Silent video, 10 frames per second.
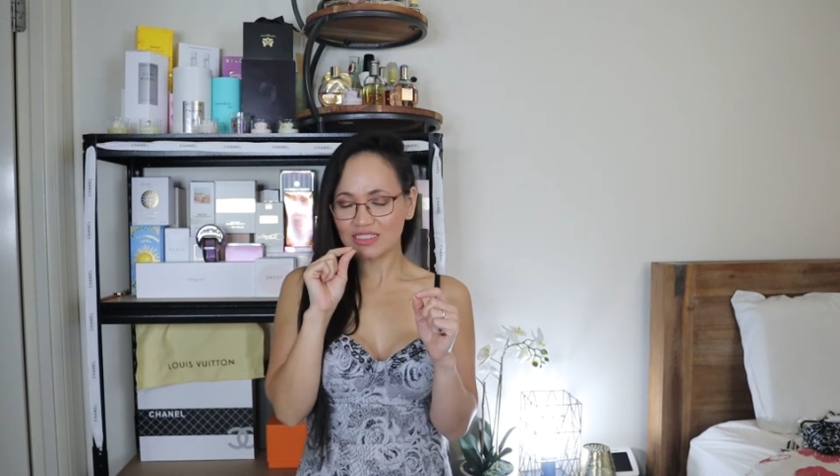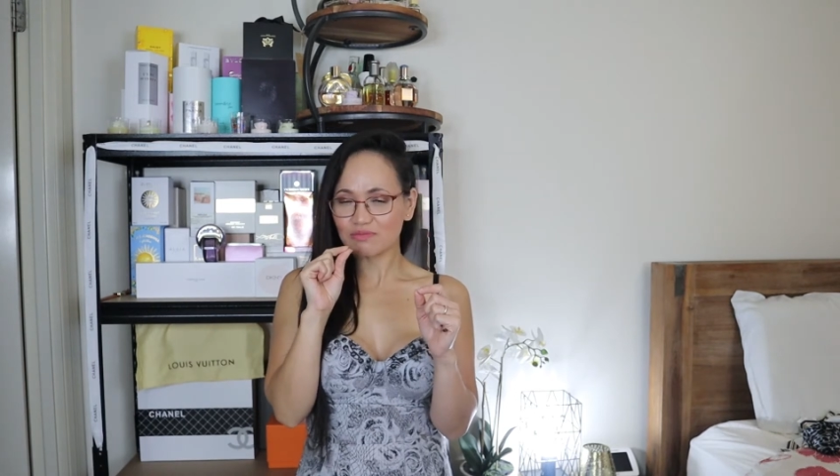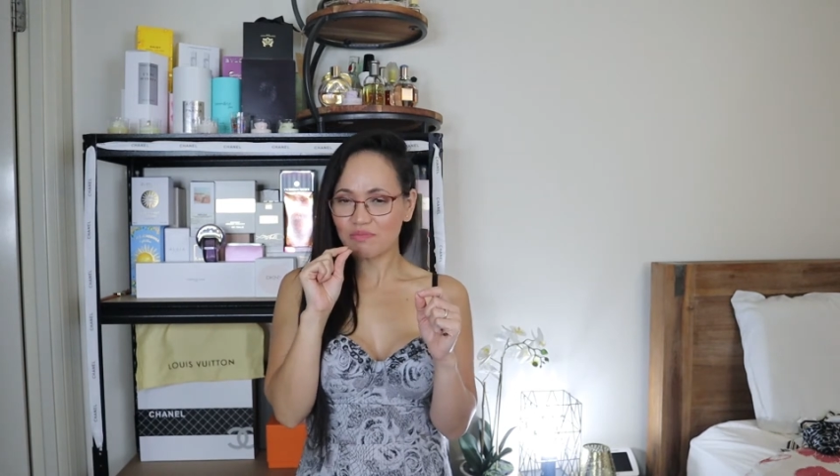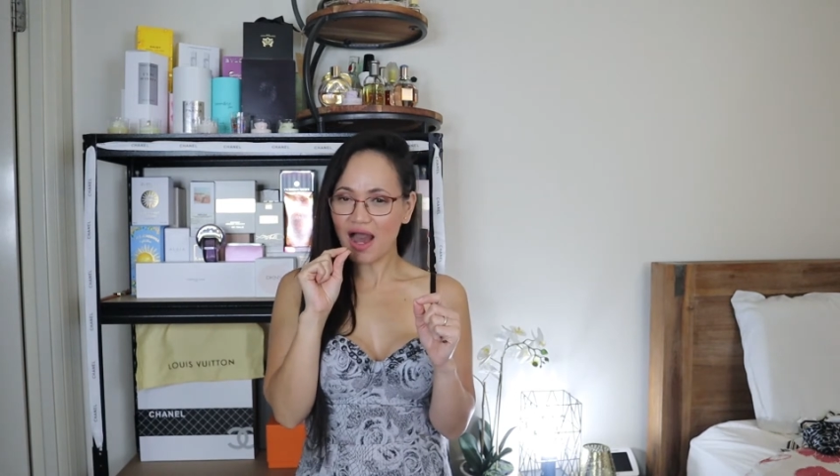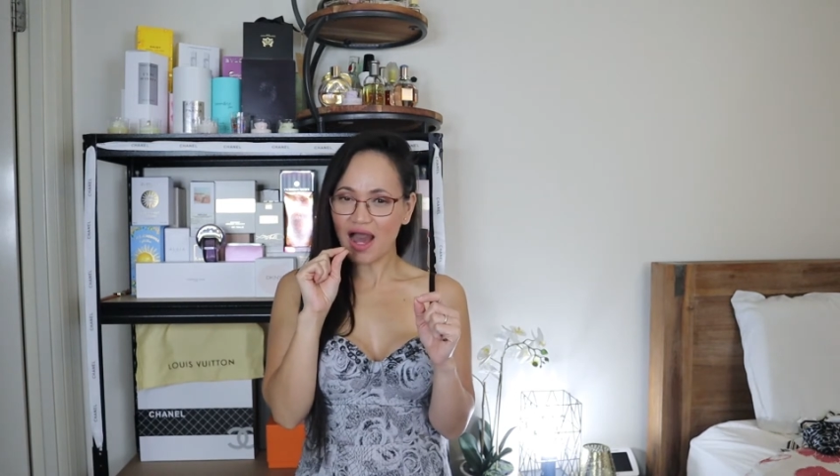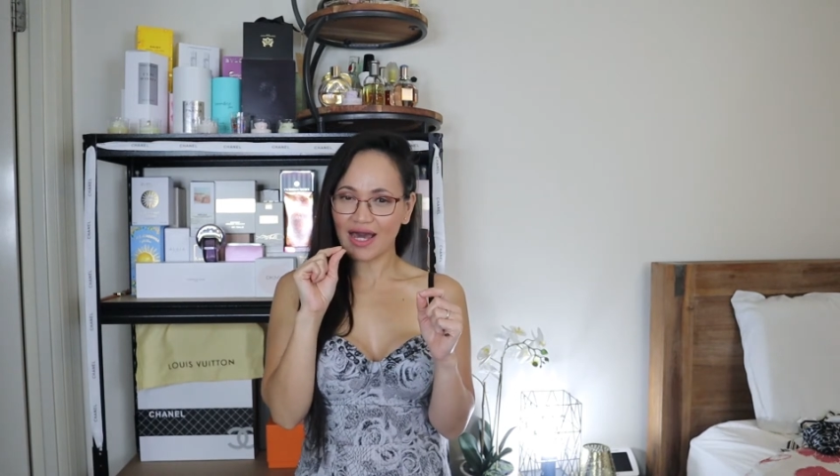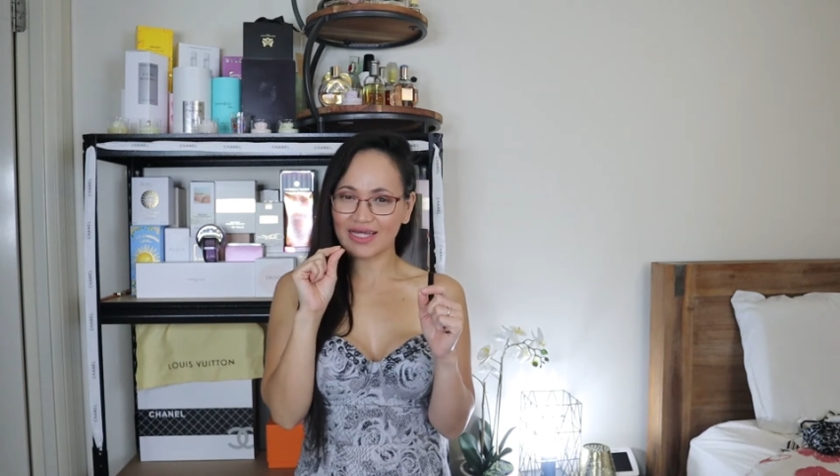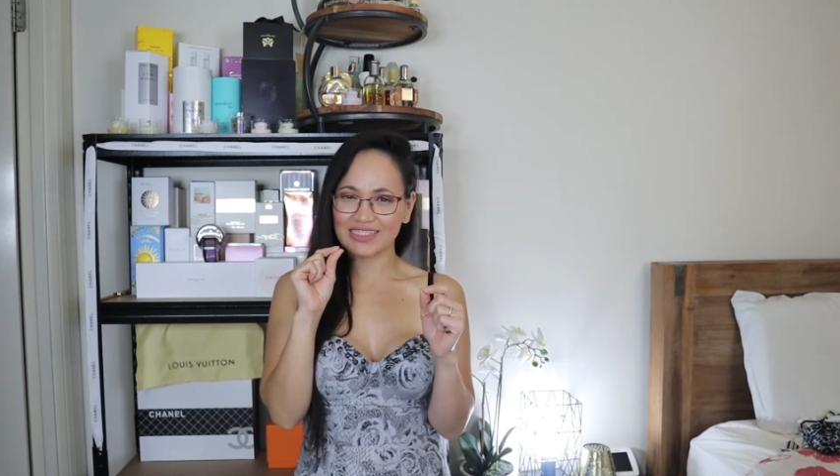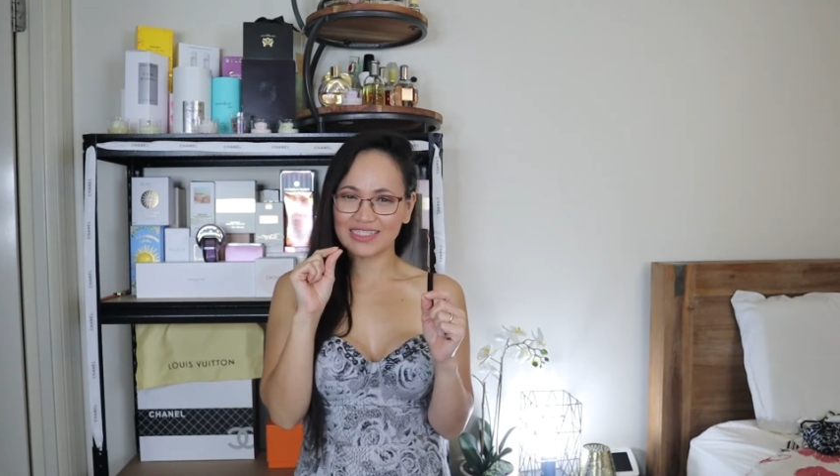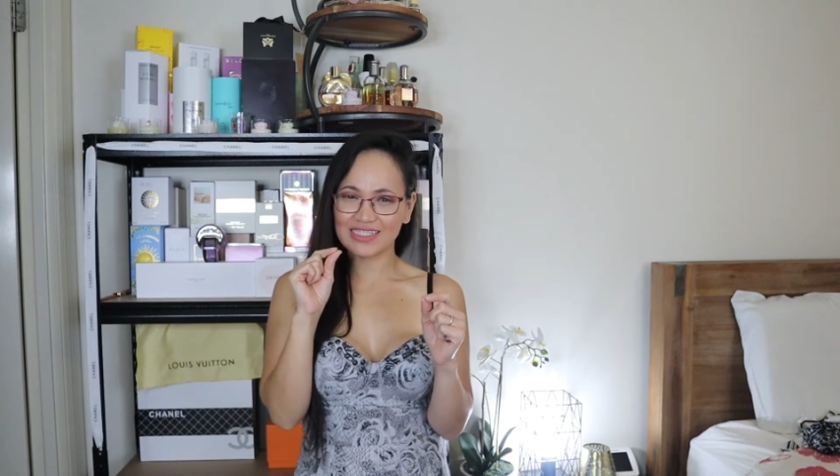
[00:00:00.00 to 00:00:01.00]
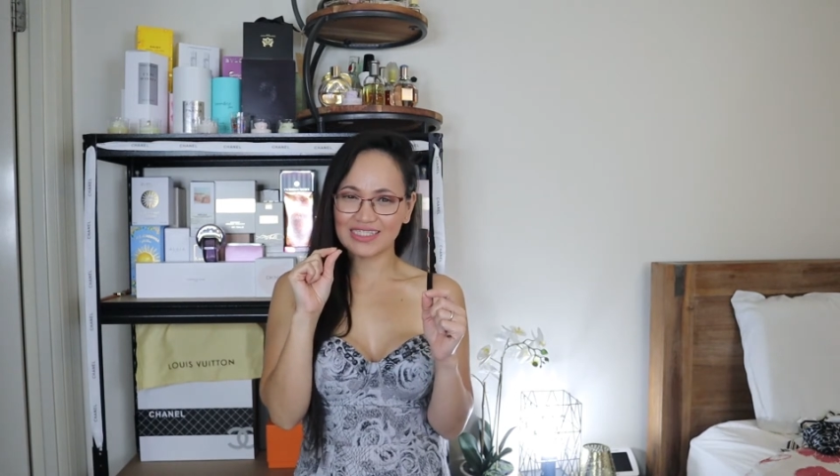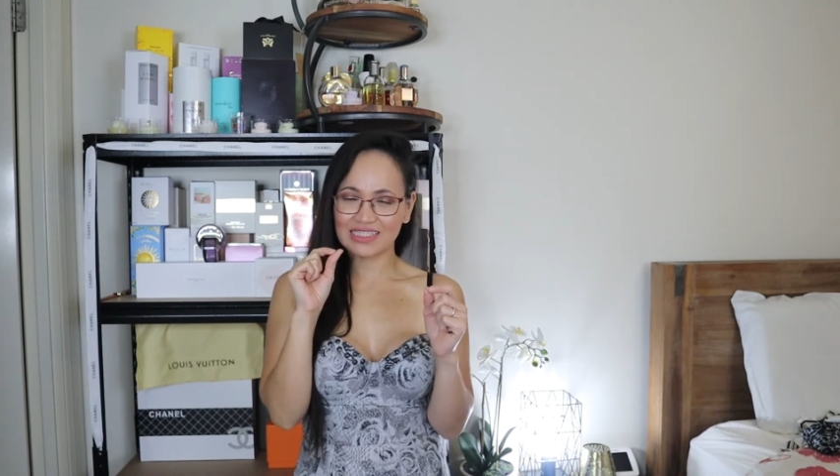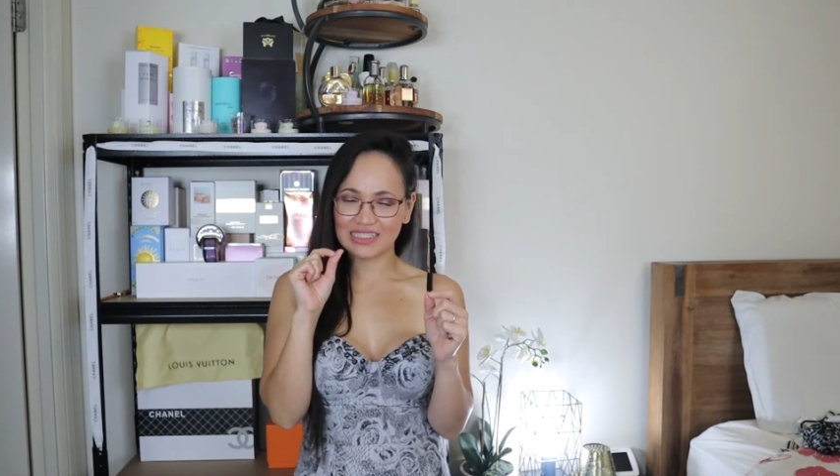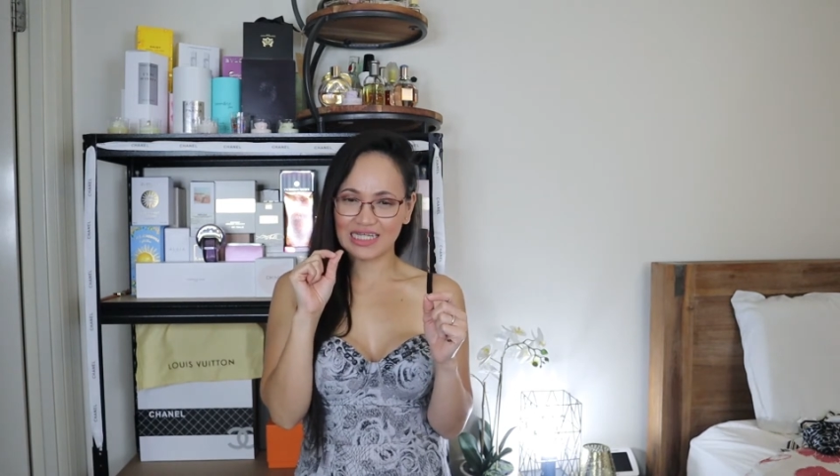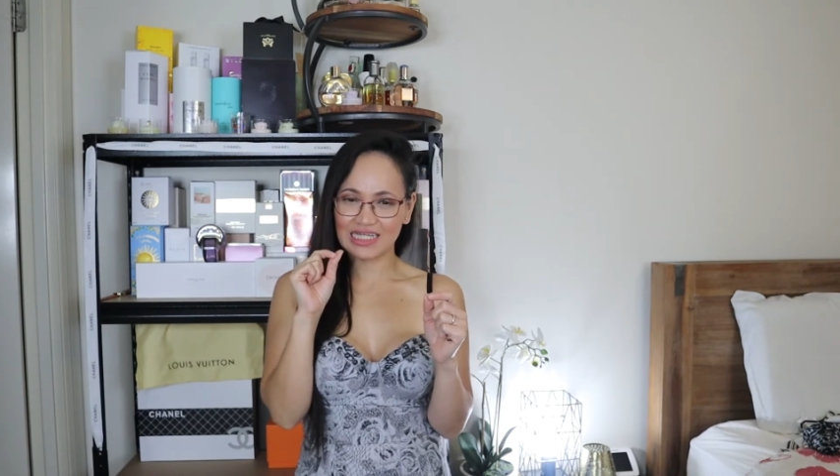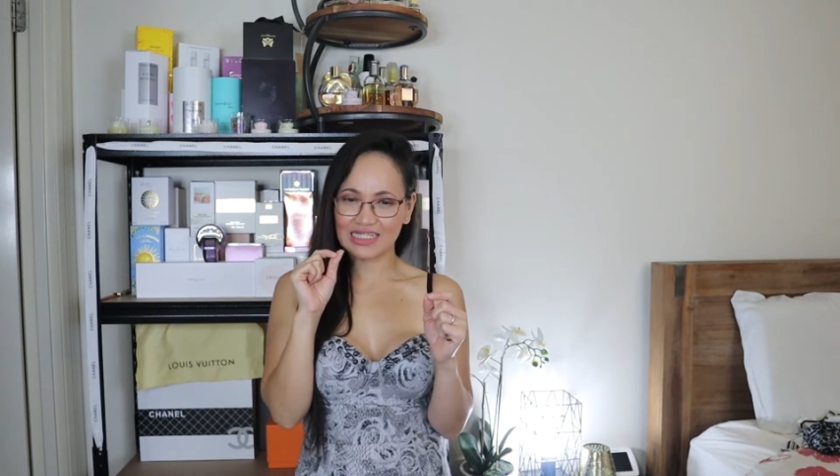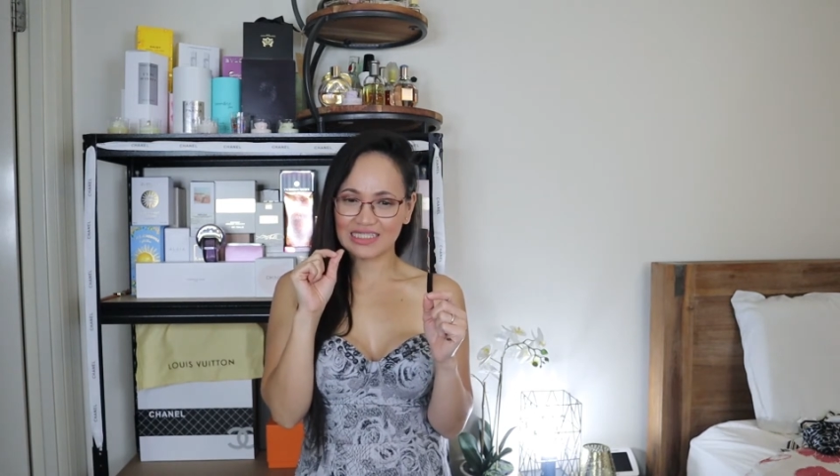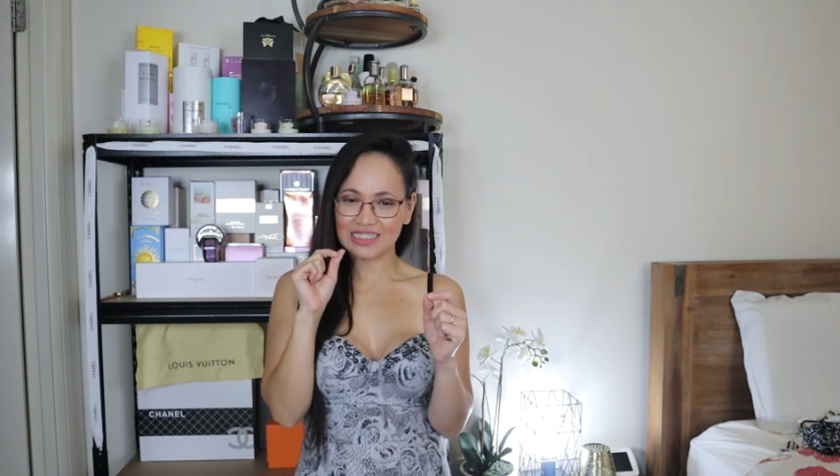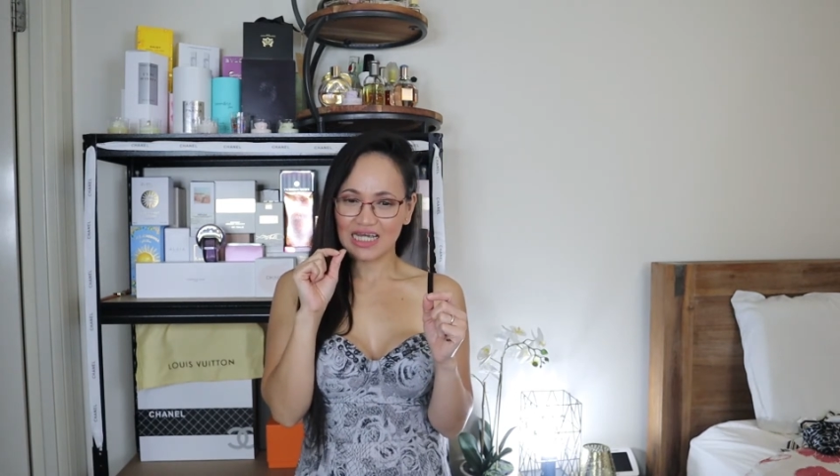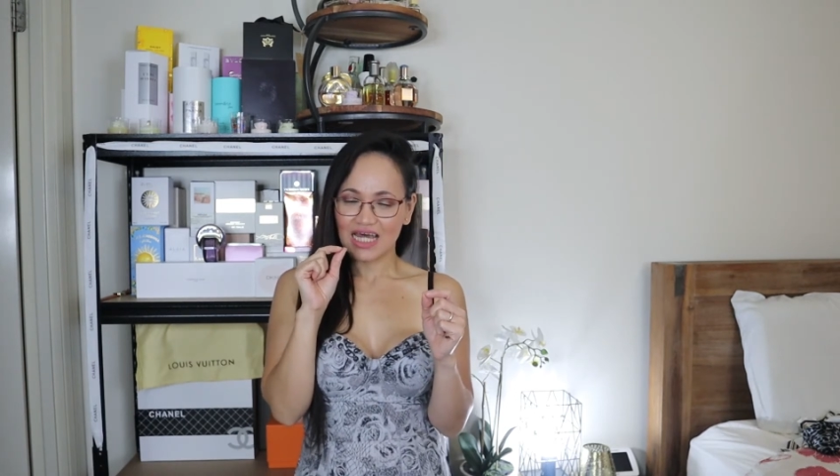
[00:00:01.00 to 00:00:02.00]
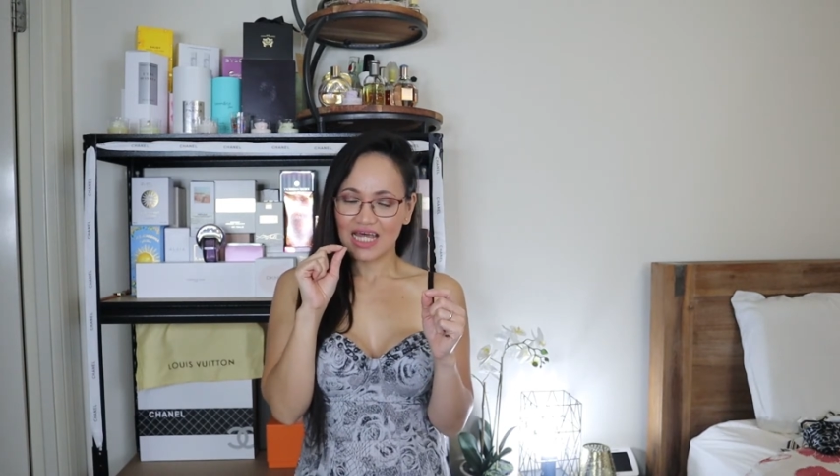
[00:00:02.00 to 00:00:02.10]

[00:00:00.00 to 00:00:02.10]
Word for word: spicy things